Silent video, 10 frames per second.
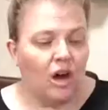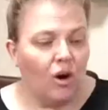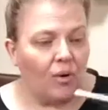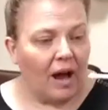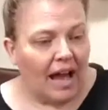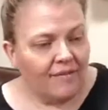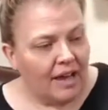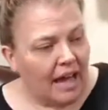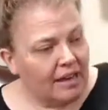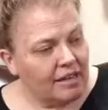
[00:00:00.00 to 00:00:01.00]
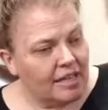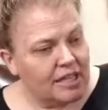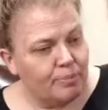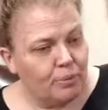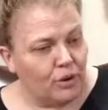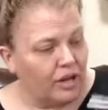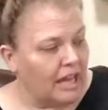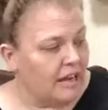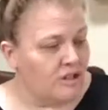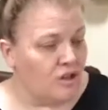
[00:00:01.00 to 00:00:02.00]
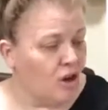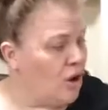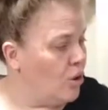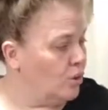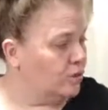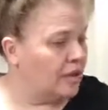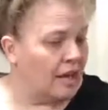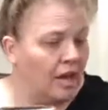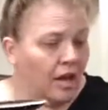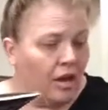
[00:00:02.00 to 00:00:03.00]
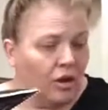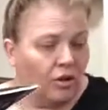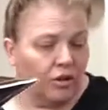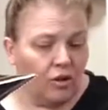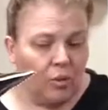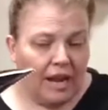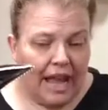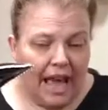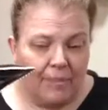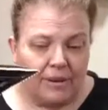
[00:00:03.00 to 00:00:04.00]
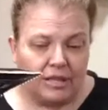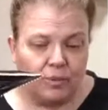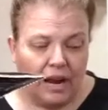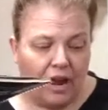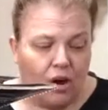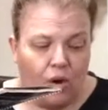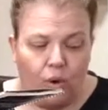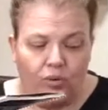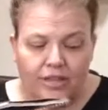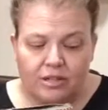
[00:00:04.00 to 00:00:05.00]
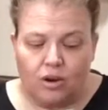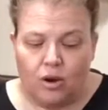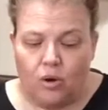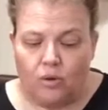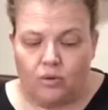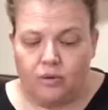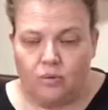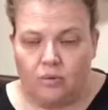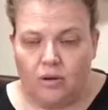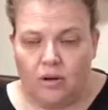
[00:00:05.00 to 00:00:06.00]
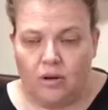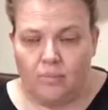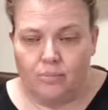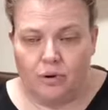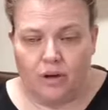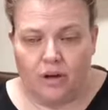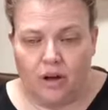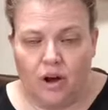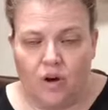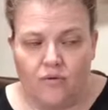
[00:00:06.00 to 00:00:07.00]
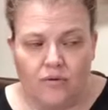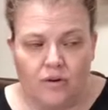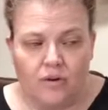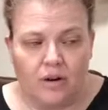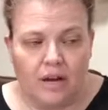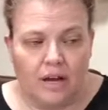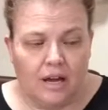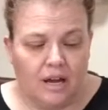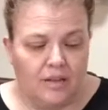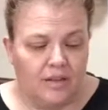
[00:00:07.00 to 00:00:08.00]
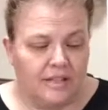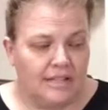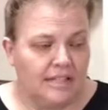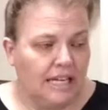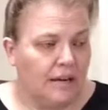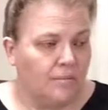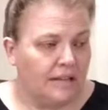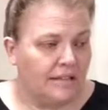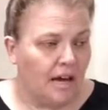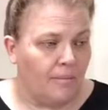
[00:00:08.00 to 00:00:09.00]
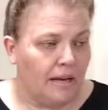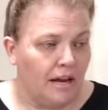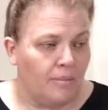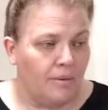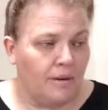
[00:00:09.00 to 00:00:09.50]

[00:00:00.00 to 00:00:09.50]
Oh, I've got this book and it's cold. Look what happens when I hold this cold book over the steam that's coming up.